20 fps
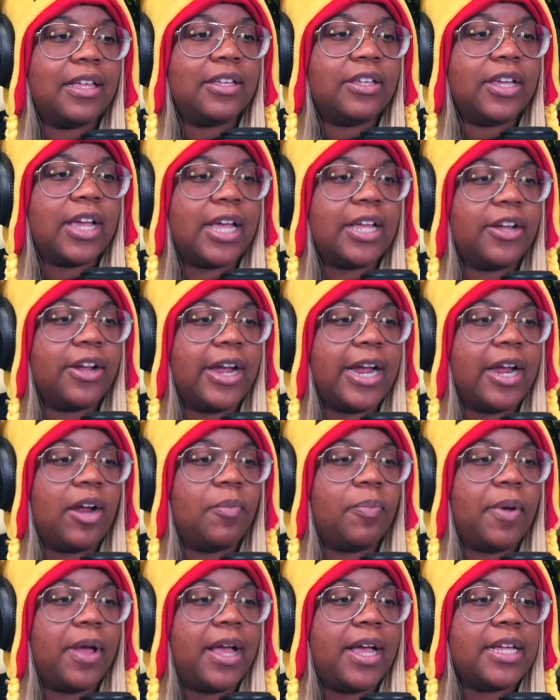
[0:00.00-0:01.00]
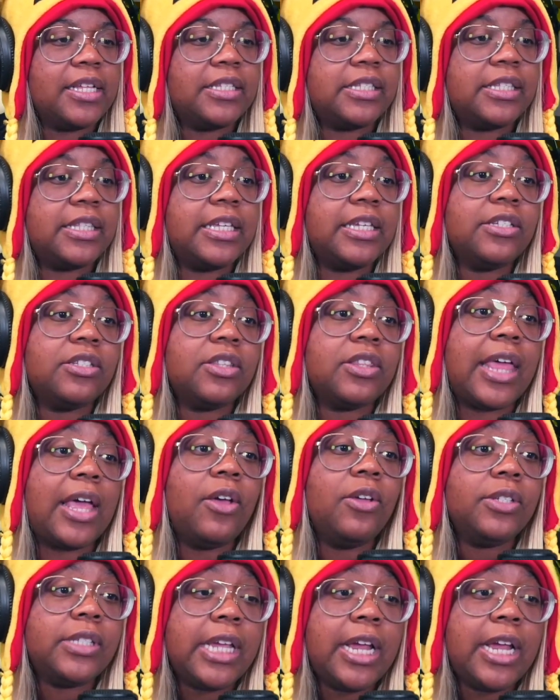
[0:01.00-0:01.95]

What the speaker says: You got your AirPods. Those